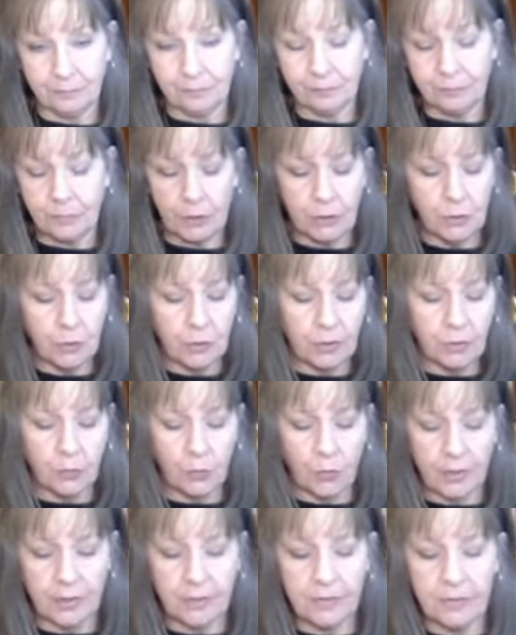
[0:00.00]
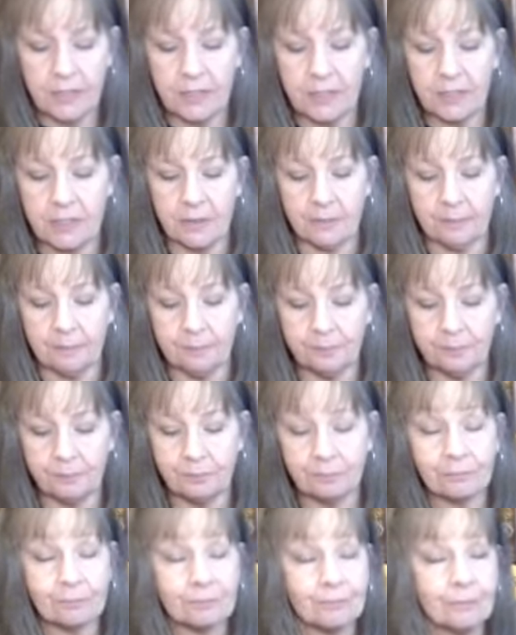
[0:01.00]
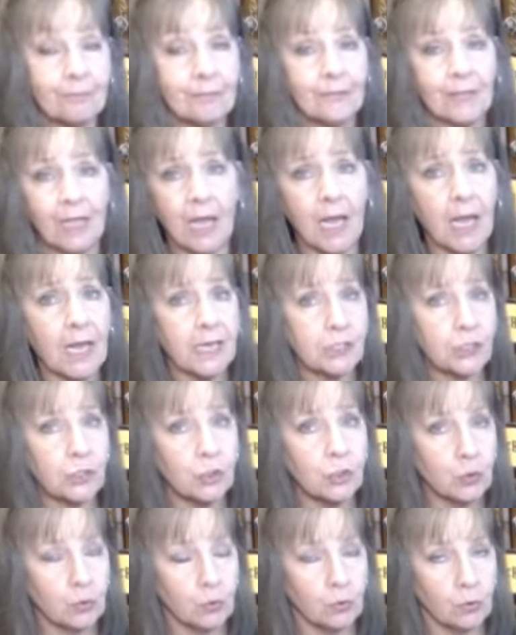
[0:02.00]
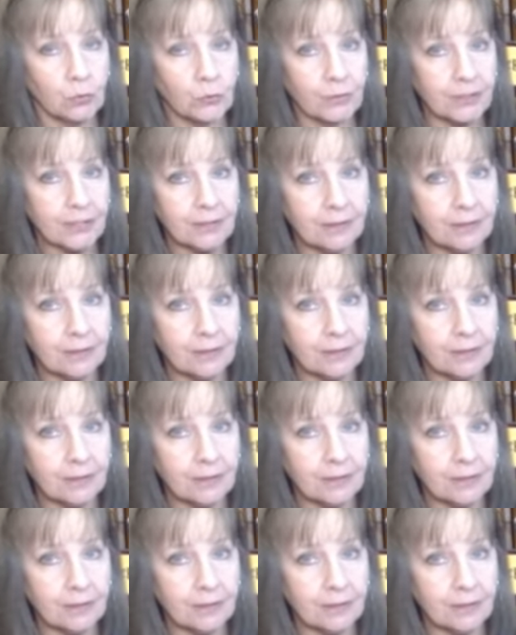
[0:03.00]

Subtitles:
You can wear this as jewelry.